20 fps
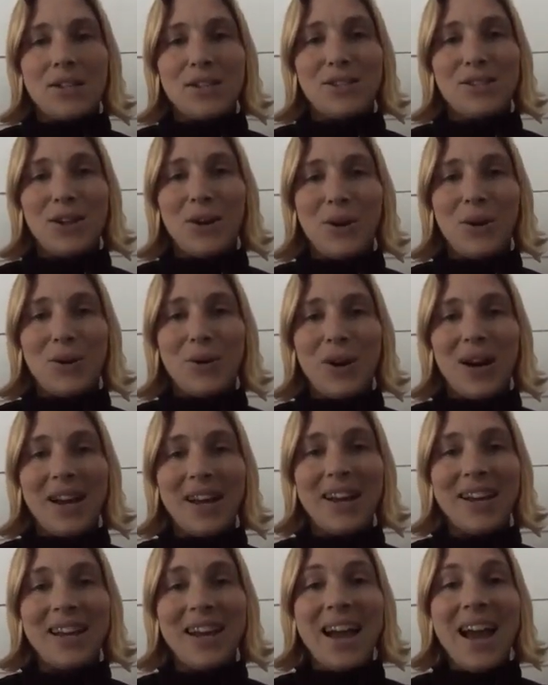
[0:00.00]
So
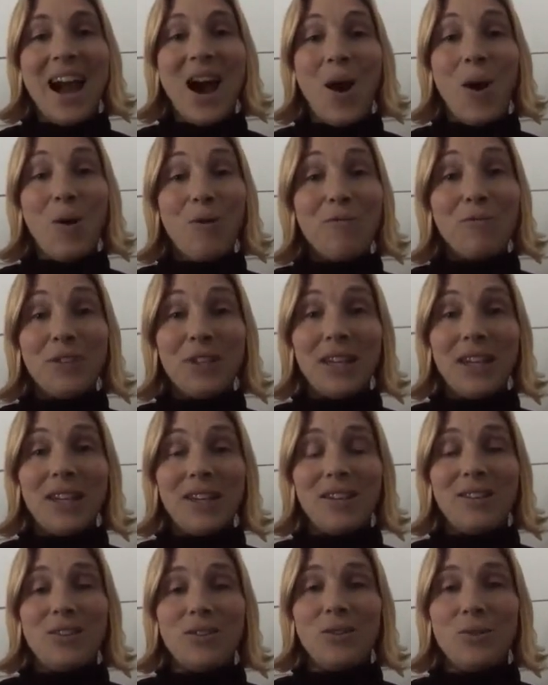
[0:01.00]

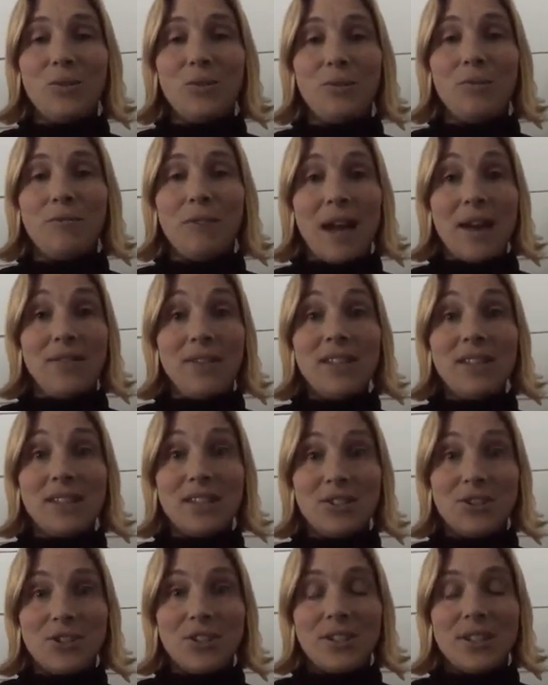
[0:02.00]
hopefully you find
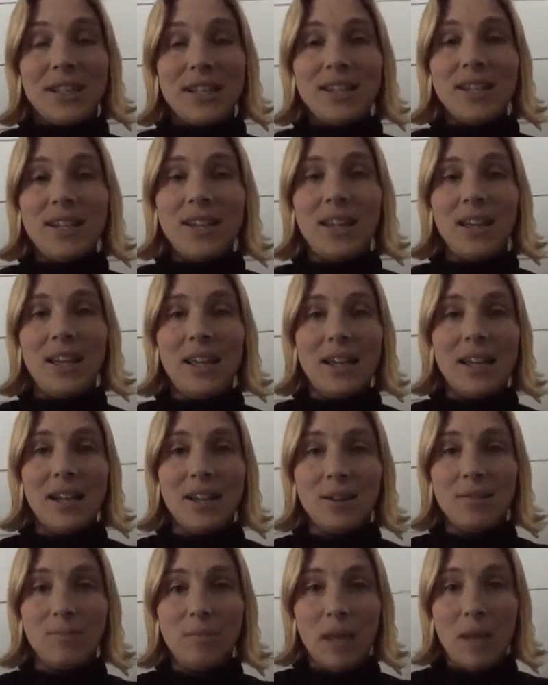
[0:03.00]
this interesting,
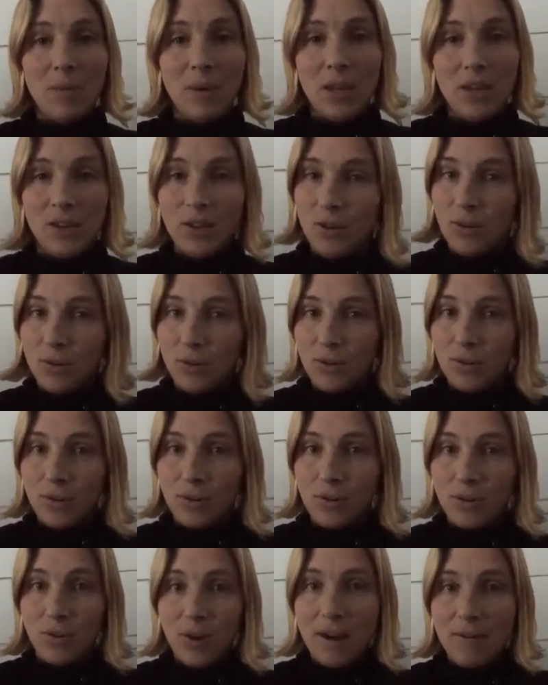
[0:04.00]
and maybe
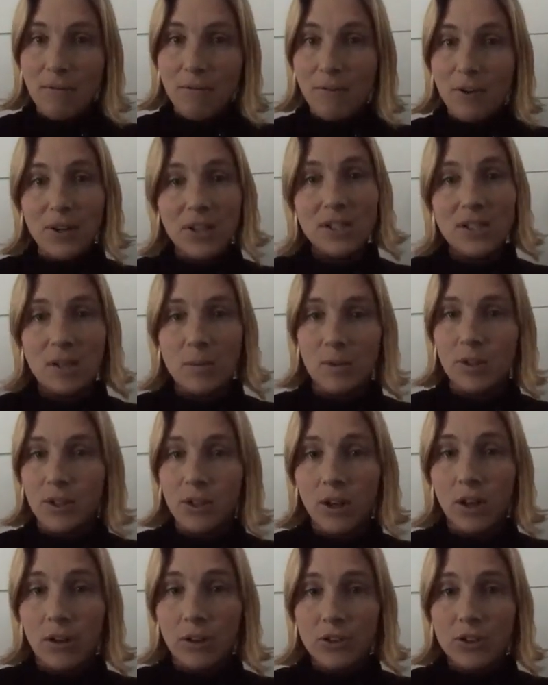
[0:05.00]
you have a very
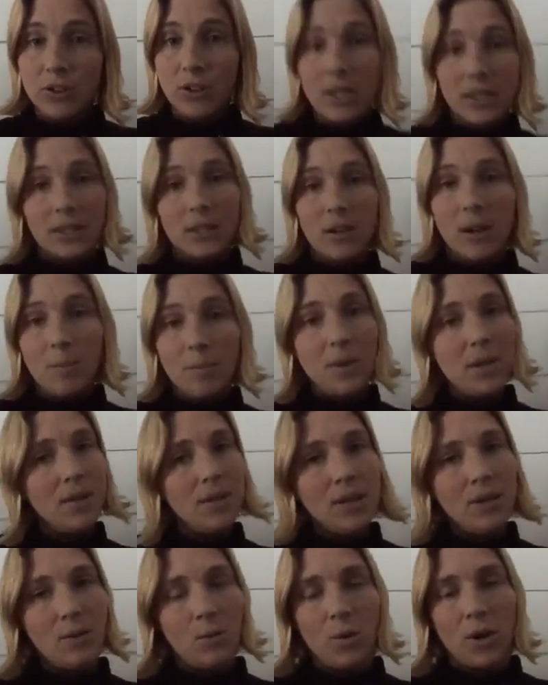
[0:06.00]
similar culture at the
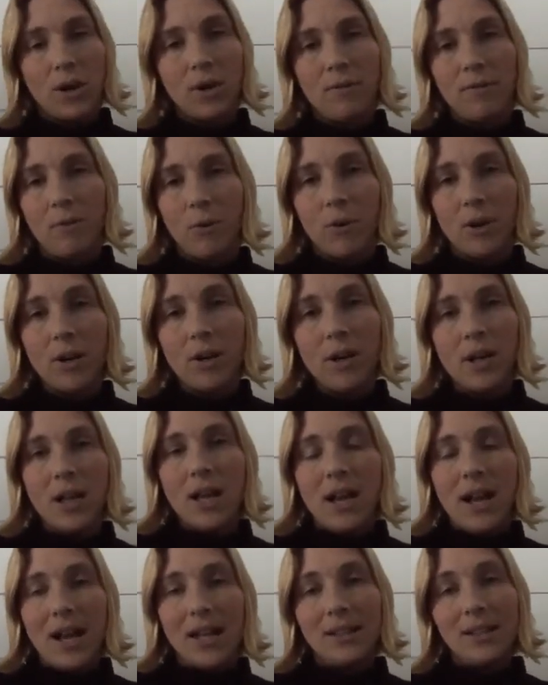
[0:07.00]
company that you work for.
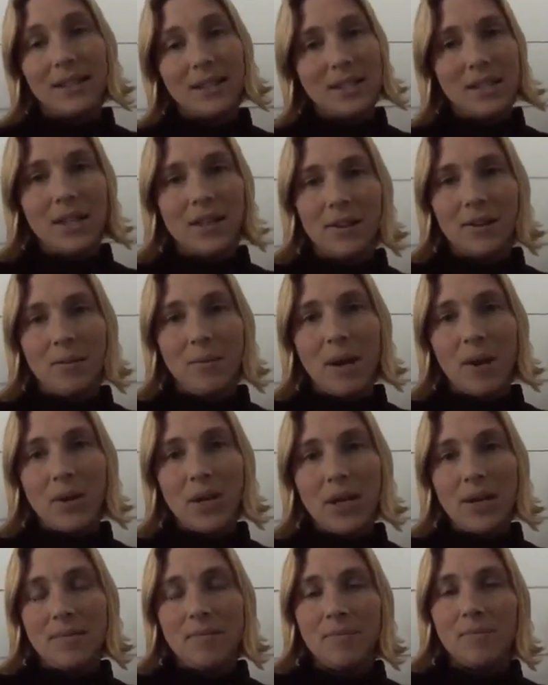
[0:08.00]
I'd like to hear
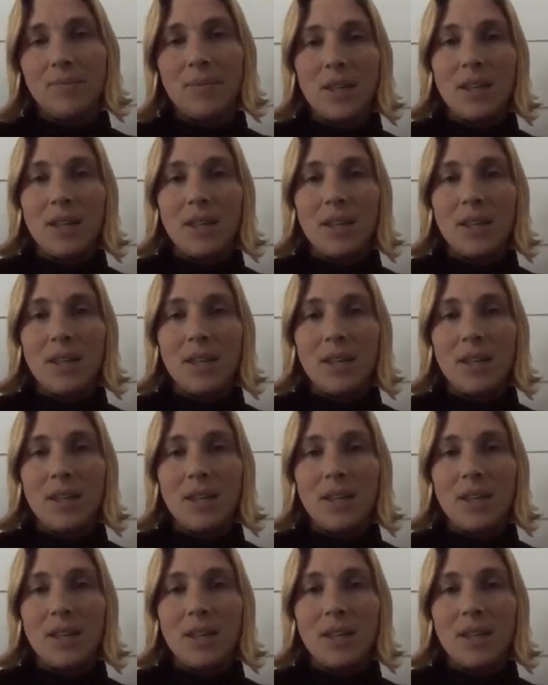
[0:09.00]
about it.